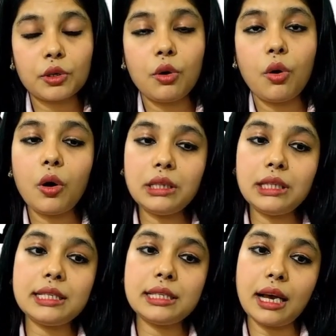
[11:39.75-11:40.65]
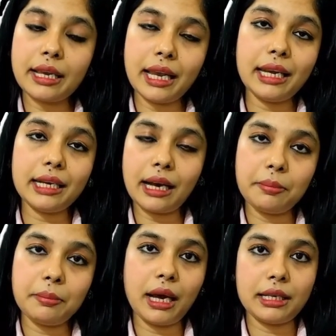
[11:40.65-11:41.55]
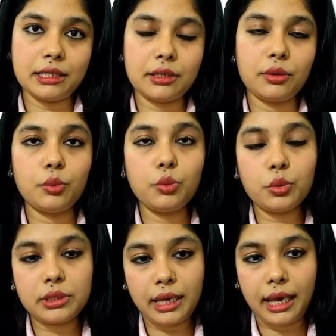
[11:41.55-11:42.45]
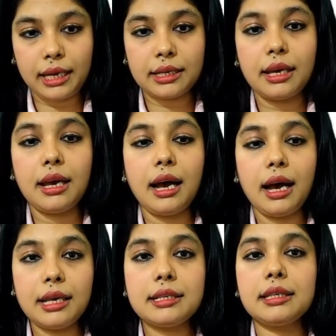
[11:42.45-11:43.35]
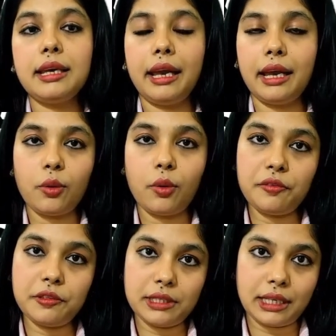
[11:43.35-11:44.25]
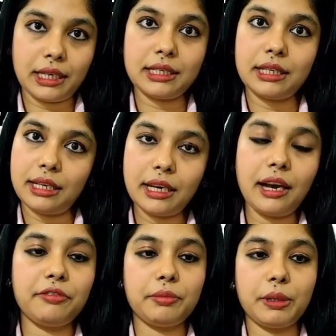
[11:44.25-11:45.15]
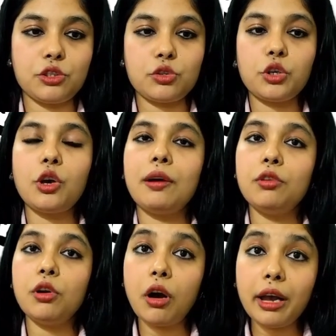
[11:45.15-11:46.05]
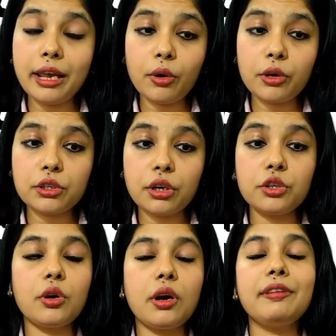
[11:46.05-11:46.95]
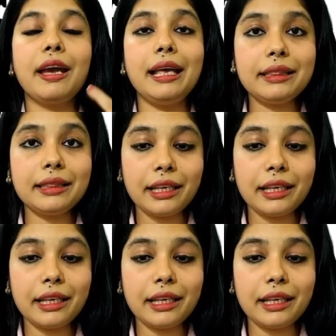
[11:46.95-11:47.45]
all these again come under whose head? Under the head of state government. So you have law and order, you have health and